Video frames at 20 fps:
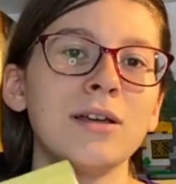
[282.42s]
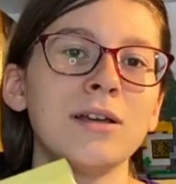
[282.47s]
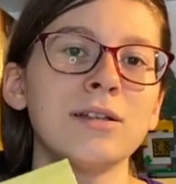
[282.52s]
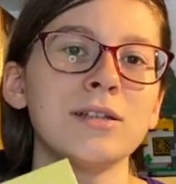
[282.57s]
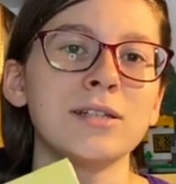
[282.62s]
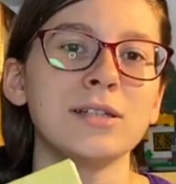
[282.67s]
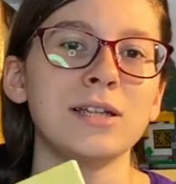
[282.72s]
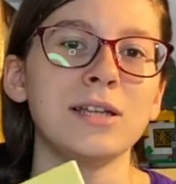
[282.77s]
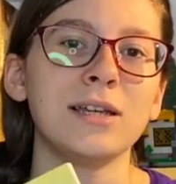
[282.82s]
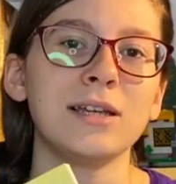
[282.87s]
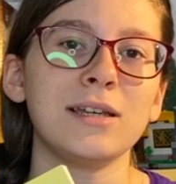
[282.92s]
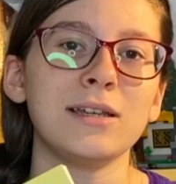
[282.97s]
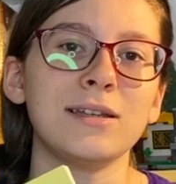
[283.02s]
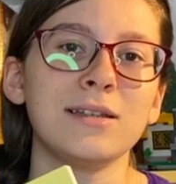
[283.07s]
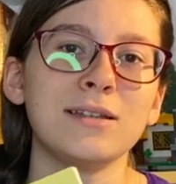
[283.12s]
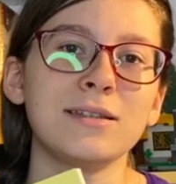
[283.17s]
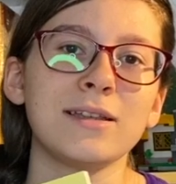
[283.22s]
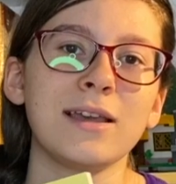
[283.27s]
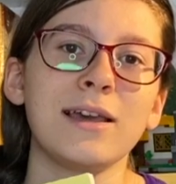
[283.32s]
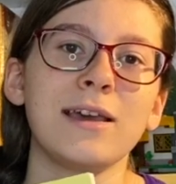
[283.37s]
She
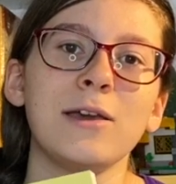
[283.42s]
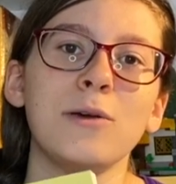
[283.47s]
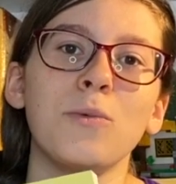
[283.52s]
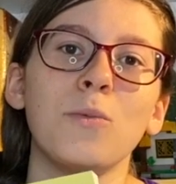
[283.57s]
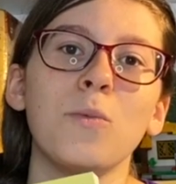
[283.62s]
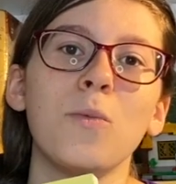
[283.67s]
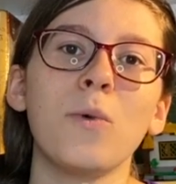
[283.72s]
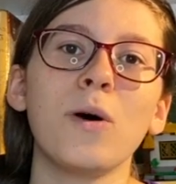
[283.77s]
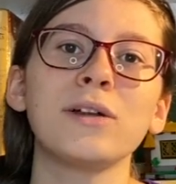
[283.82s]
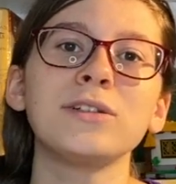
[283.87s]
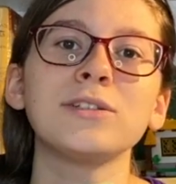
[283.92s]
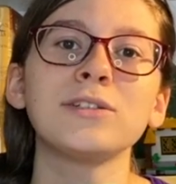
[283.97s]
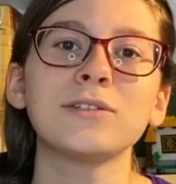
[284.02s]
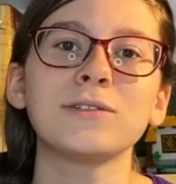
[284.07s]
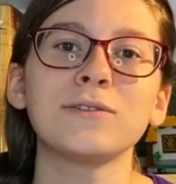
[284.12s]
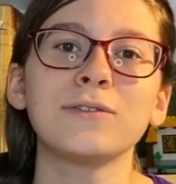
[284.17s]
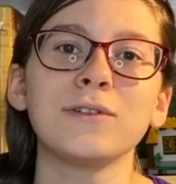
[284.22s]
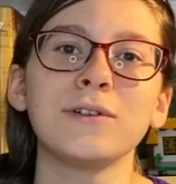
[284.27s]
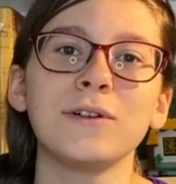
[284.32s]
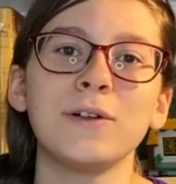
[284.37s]
is a
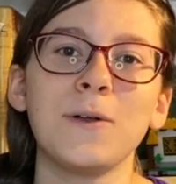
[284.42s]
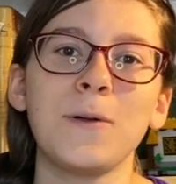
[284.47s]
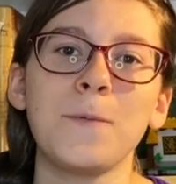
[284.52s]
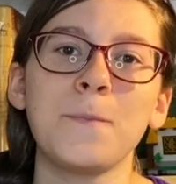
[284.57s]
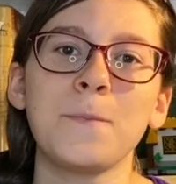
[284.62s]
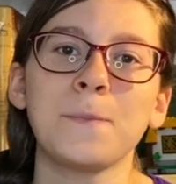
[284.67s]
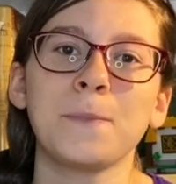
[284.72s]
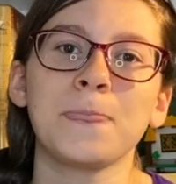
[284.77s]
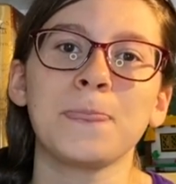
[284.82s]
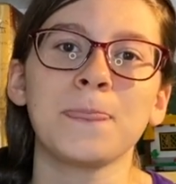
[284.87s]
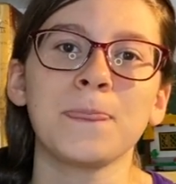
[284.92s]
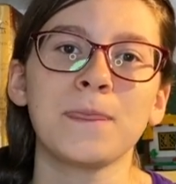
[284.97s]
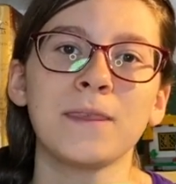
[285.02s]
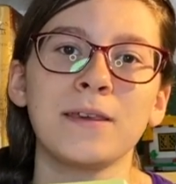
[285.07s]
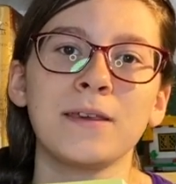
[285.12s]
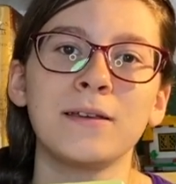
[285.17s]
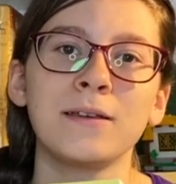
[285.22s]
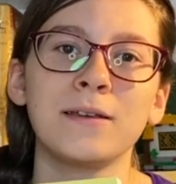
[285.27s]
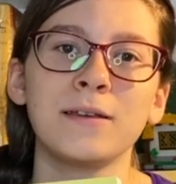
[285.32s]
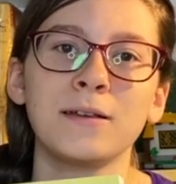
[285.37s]
wonderful
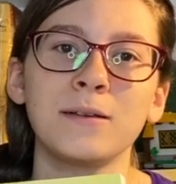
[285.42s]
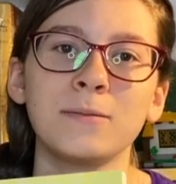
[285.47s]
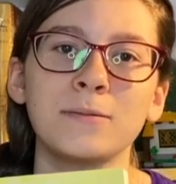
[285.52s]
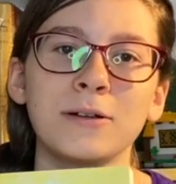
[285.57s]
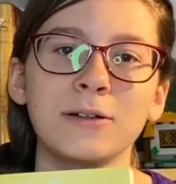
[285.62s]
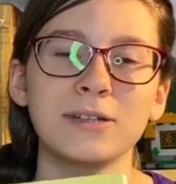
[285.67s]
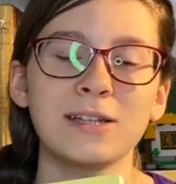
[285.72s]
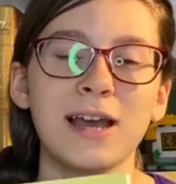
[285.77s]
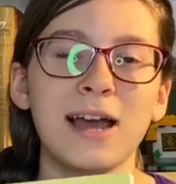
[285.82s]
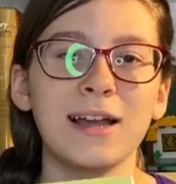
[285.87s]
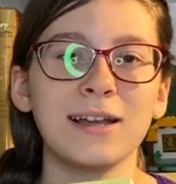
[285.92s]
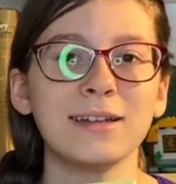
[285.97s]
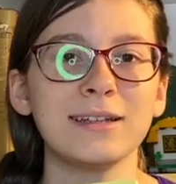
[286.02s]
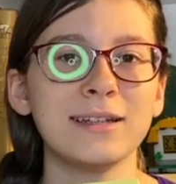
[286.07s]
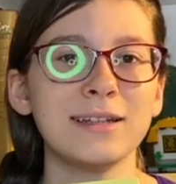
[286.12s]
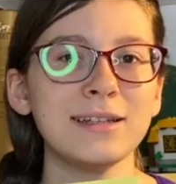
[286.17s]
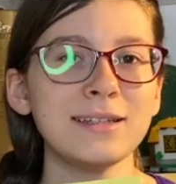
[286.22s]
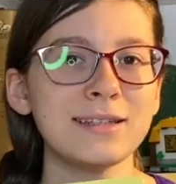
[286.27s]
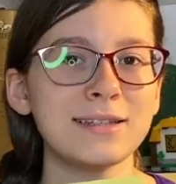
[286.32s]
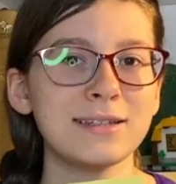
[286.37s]

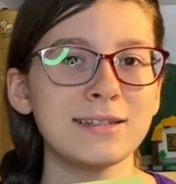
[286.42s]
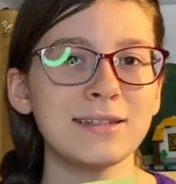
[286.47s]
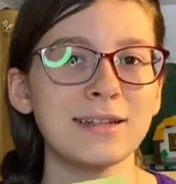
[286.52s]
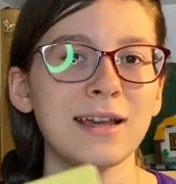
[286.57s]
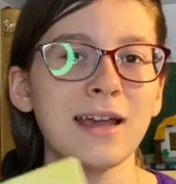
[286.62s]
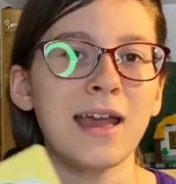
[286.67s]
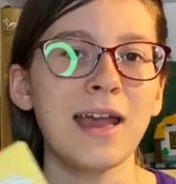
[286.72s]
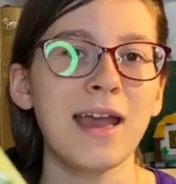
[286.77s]
protagonist,